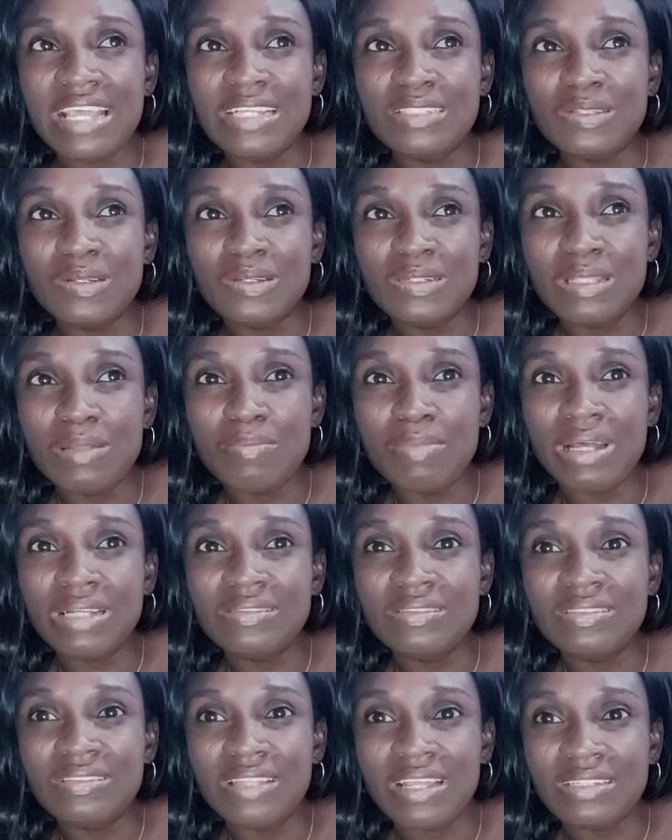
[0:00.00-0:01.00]
I talked about
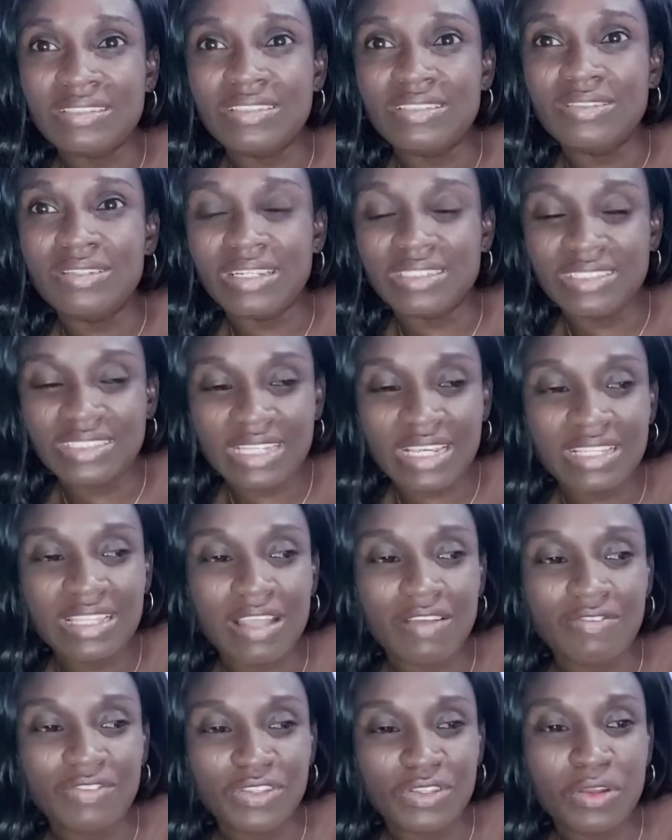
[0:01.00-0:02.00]
that. You can check
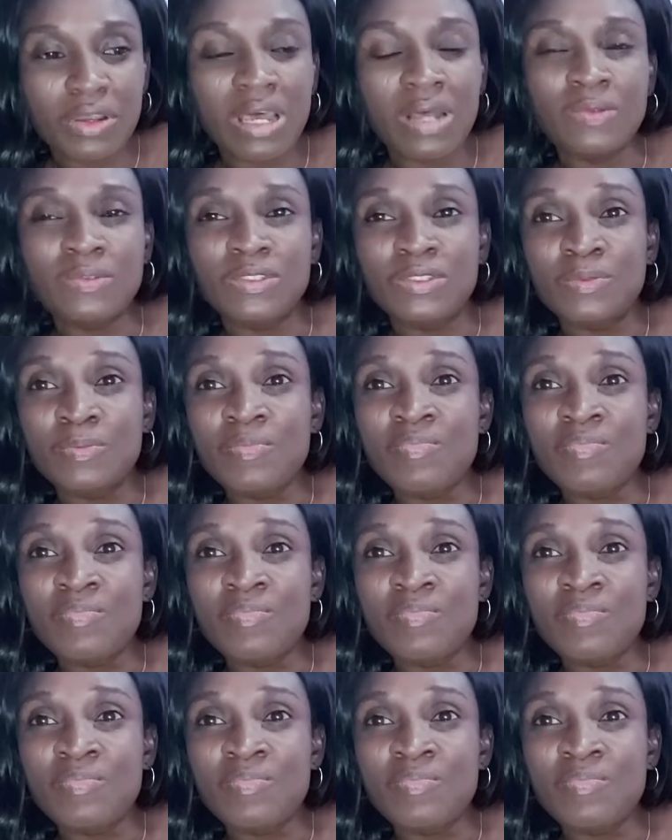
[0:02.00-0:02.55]
that video out.